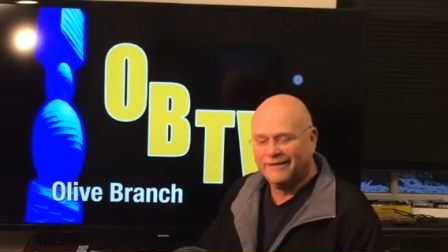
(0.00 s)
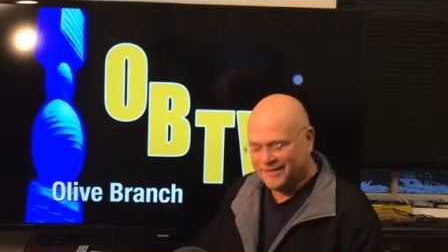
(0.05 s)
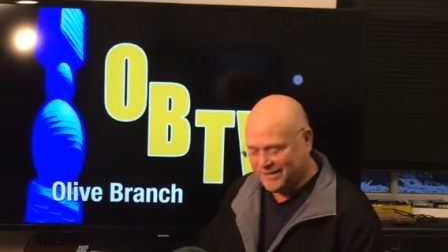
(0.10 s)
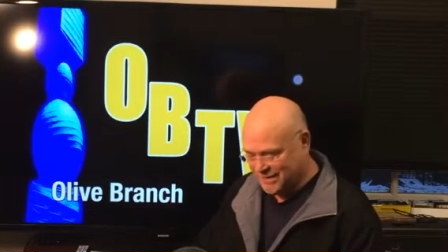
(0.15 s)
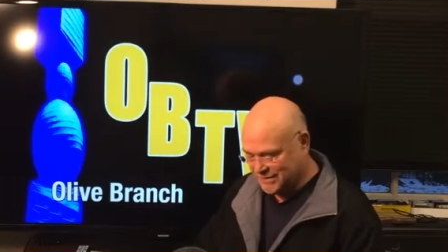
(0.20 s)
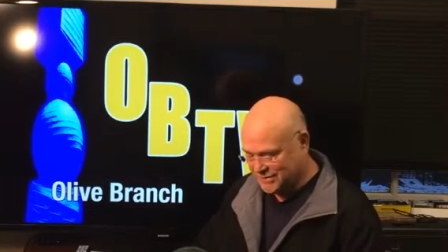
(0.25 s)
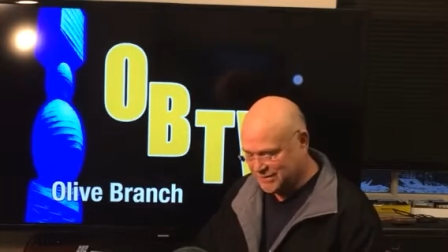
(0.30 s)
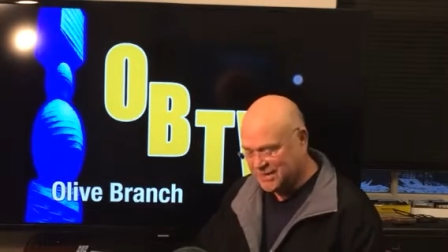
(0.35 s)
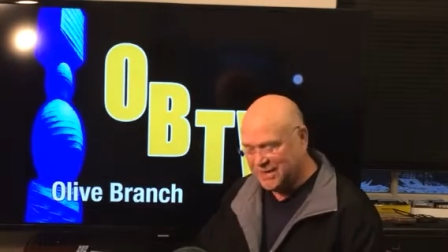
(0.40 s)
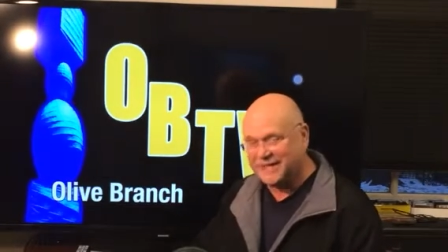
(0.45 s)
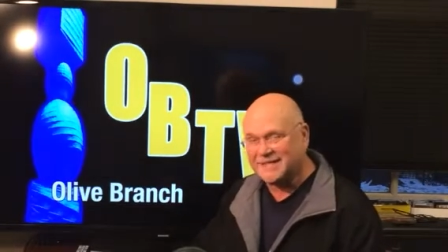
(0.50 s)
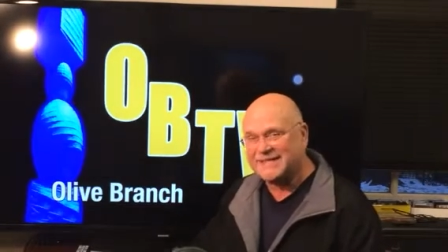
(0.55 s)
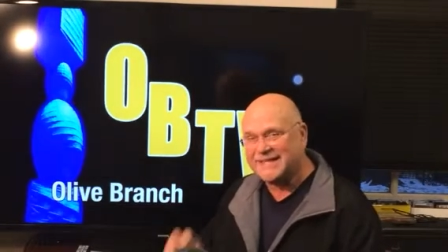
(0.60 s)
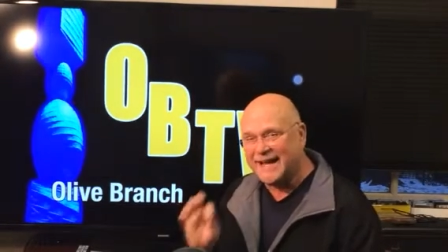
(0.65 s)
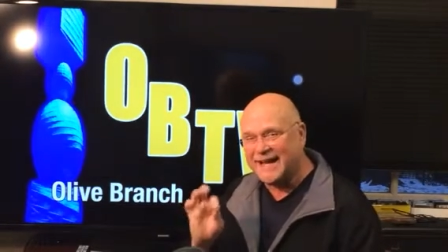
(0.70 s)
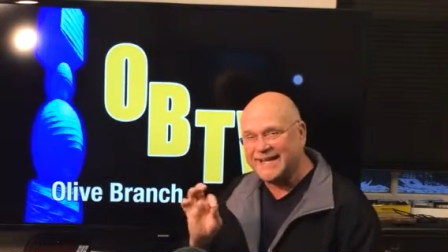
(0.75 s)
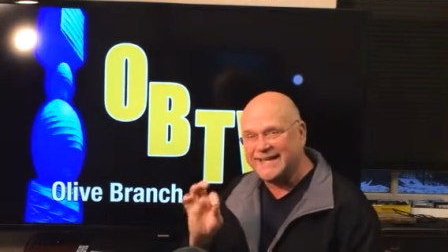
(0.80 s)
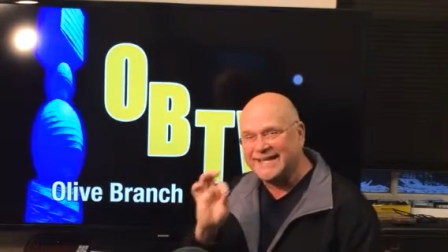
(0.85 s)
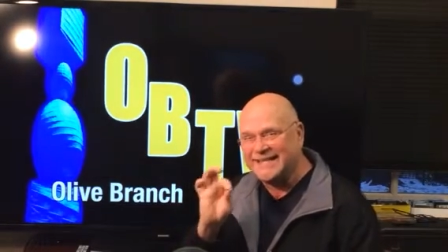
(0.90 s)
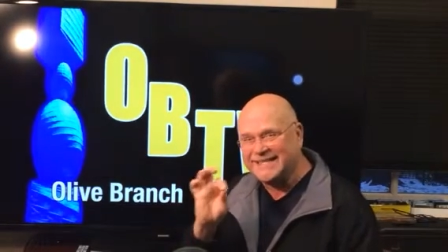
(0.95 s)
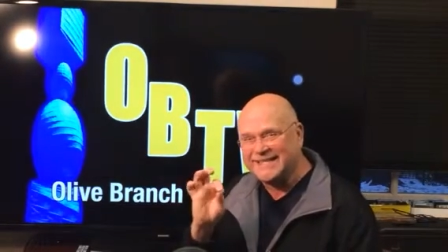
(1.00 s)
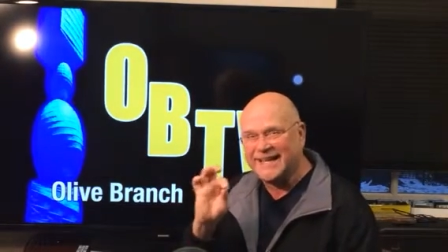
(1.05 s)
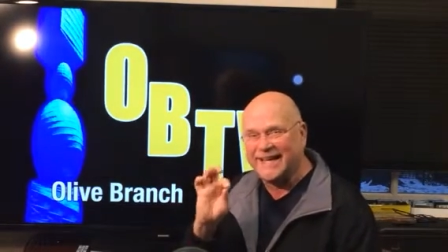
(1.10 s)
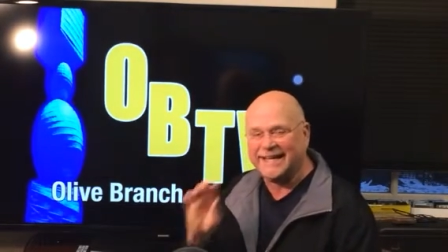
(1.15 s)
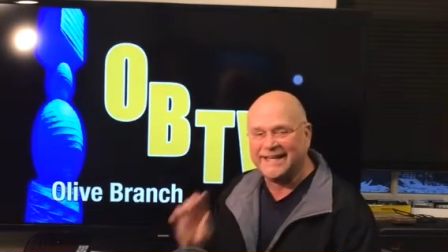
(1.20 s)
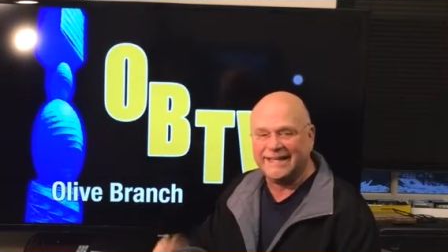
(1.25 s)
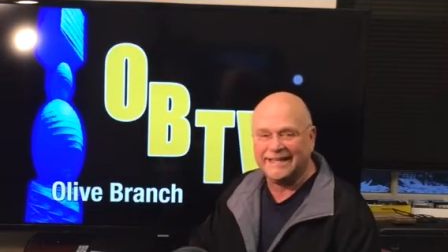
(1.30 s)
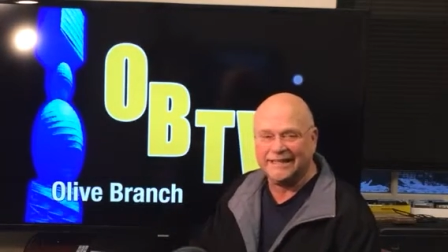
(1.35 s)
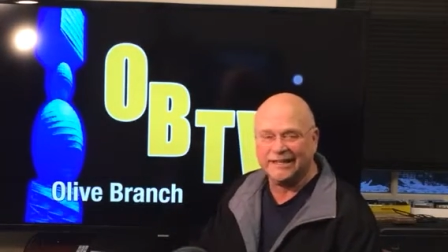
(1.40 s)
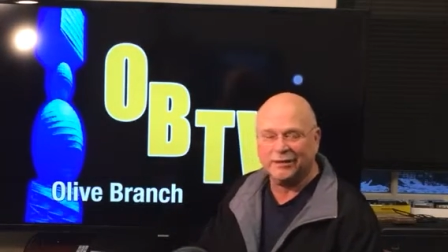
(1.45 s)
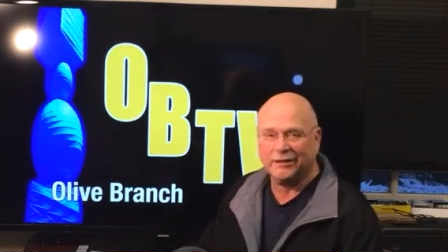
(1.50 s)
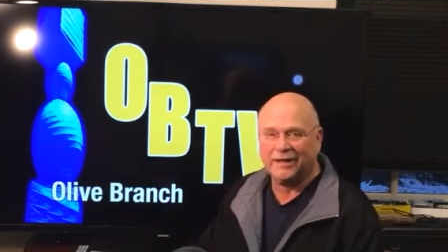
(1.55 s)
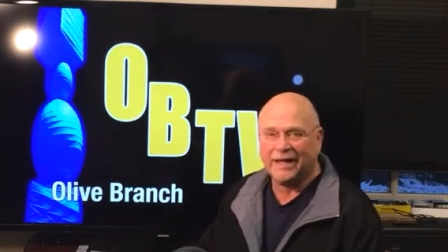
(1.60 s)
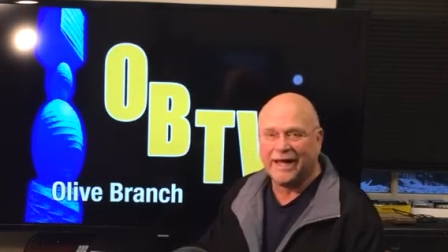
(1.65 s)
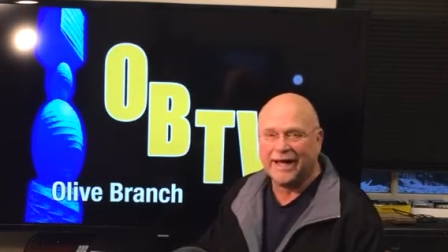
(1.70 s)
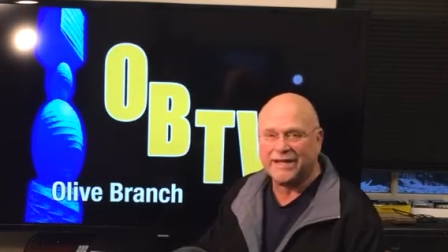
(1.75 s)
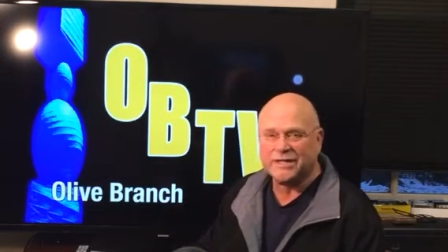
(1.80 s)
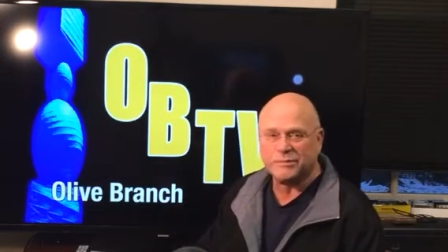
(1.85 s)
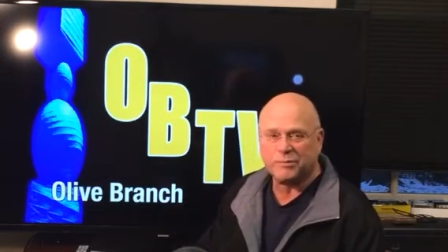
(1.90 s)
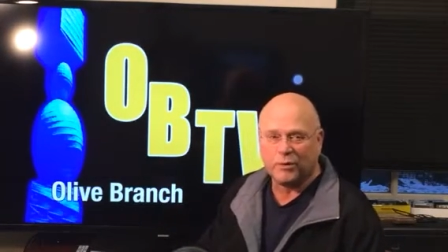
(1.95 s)
It's tiny little
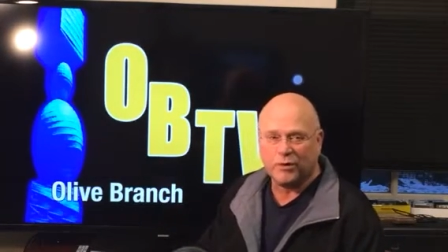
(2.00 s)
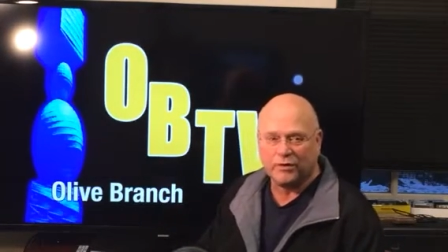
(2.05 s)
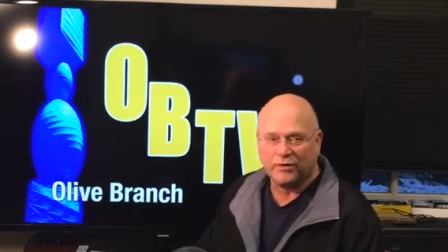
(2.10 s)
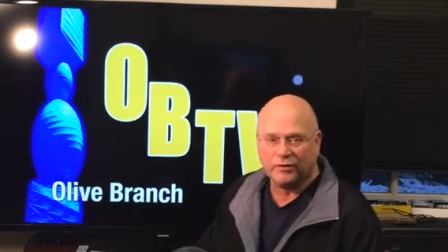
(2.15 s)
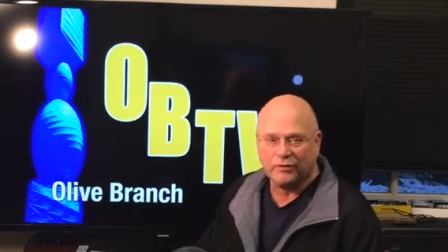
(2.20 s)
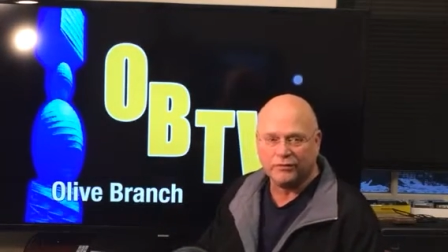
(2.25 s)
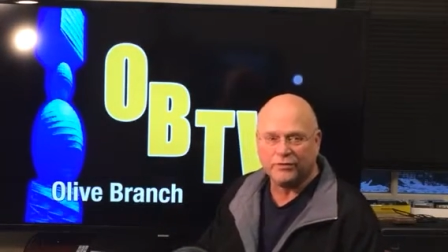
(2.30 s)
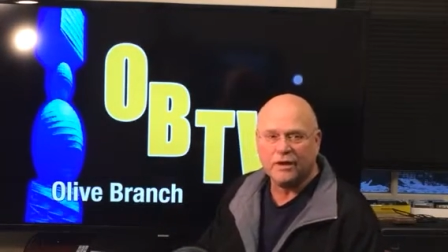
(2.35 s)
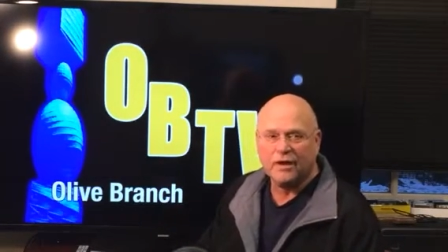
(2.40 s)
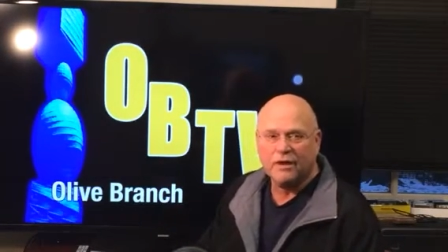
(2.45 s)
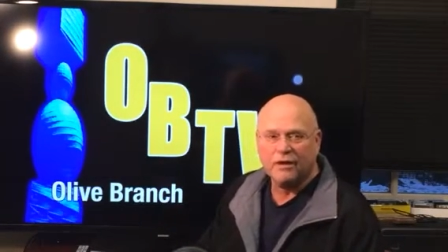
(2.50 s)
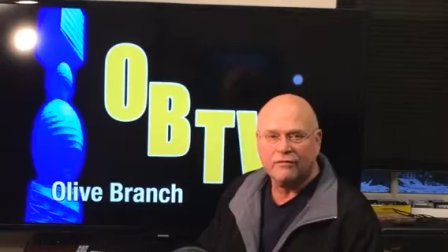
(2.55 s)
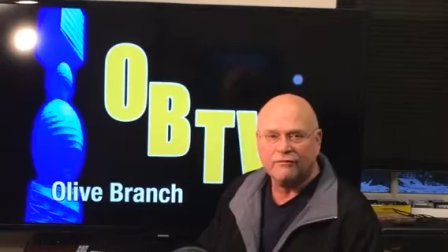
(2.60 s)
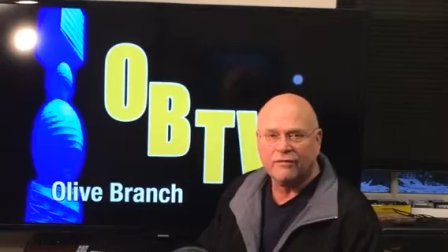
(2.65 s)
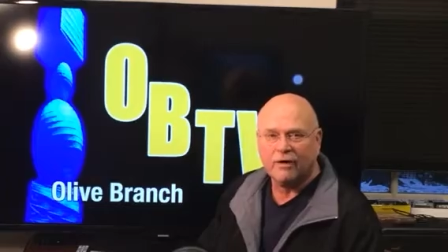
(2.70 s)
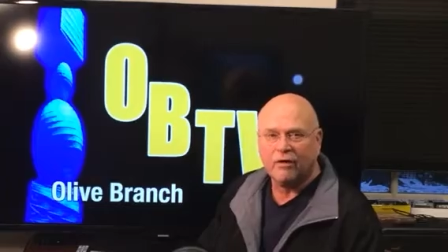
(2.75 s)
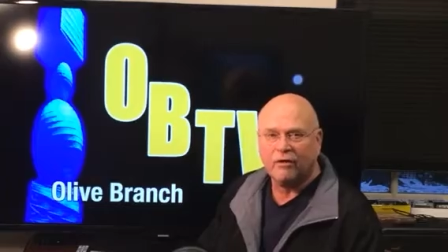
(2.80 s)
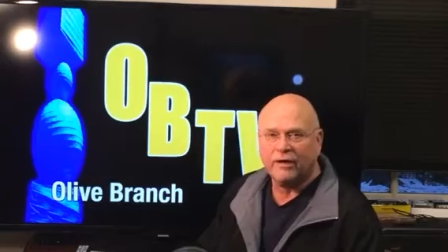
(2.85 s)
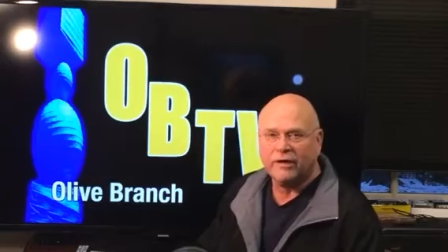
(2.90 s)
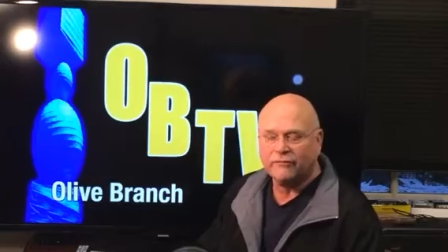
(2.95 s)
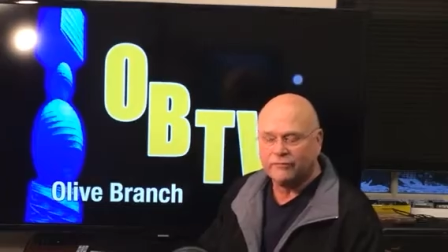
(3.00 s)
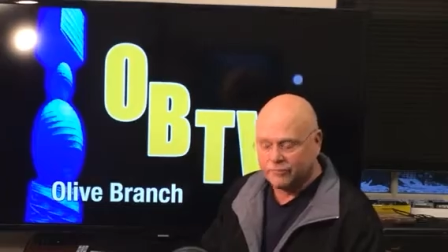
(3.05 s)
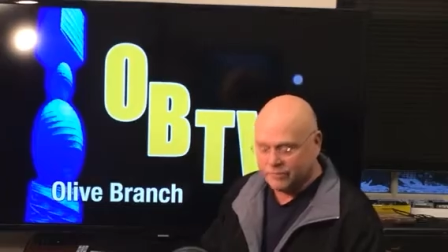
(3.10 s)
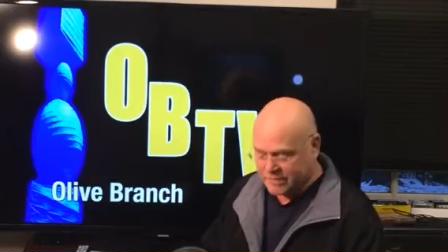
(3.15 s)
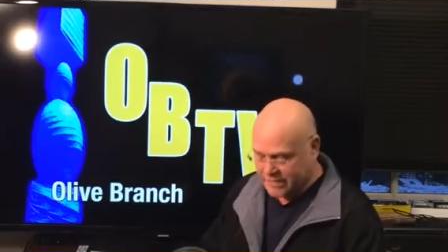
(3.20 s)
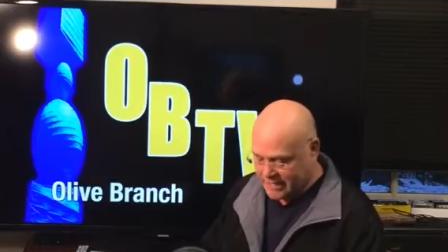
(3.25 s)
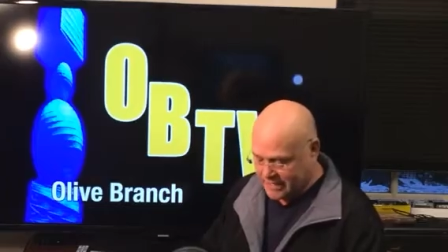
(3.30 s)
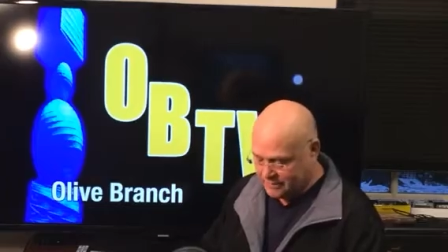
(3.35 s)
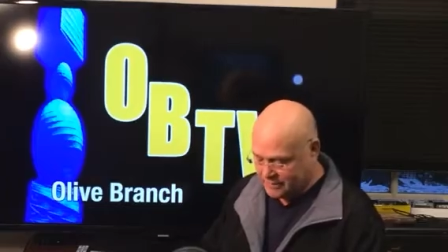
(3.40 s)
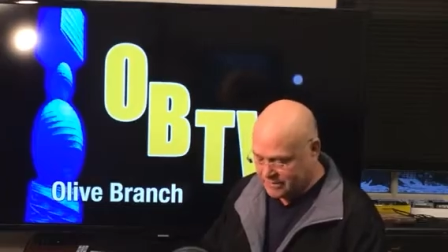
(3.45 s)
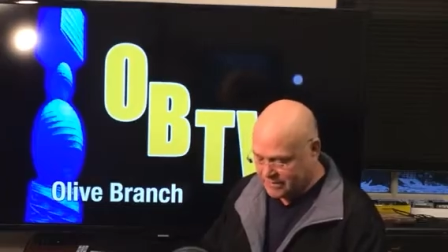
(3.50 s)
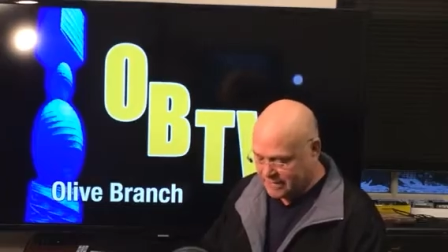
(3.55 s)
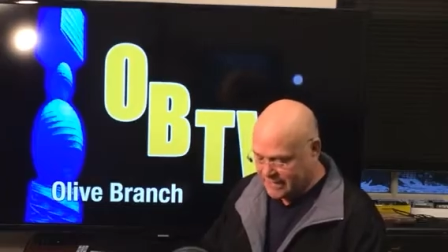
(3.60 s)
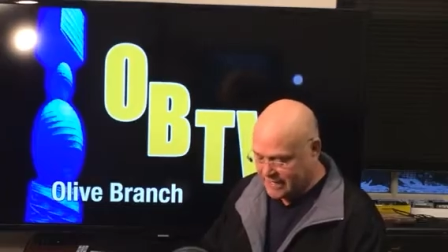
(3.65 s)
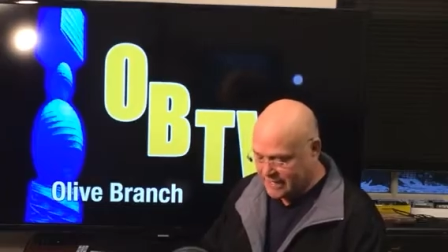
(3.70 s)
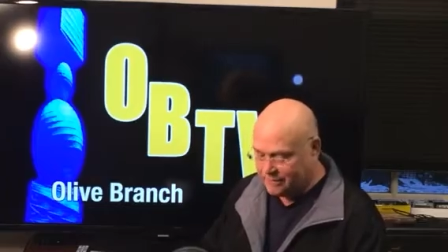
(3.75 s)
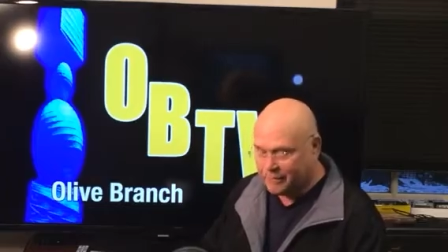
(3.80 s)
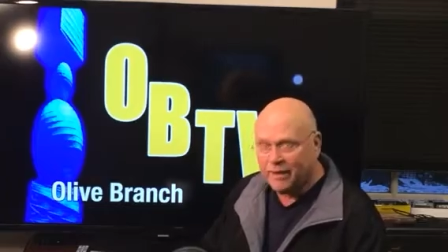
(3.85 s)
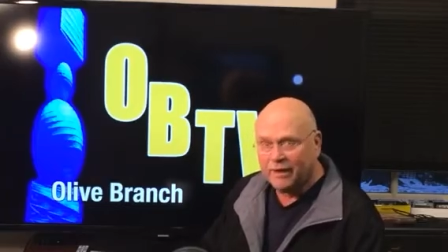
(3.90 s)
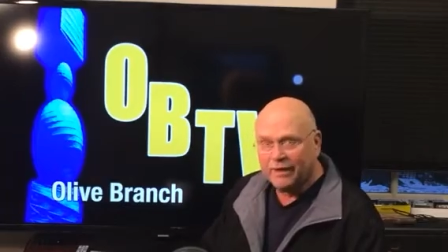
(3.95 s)
ice particles falling from time to
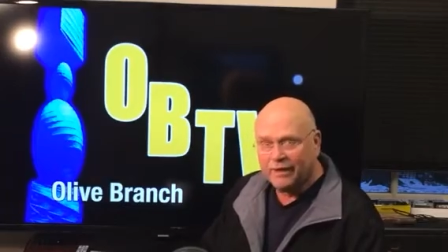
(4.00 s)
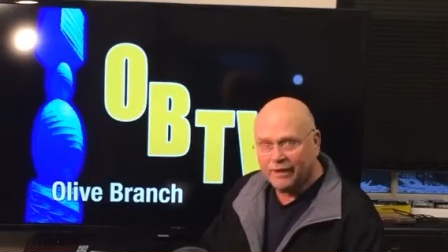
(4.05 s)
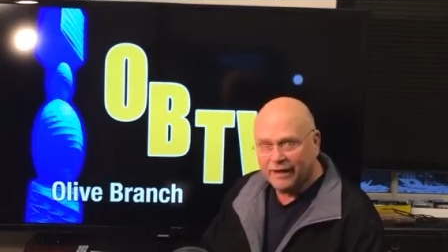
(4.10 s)
time.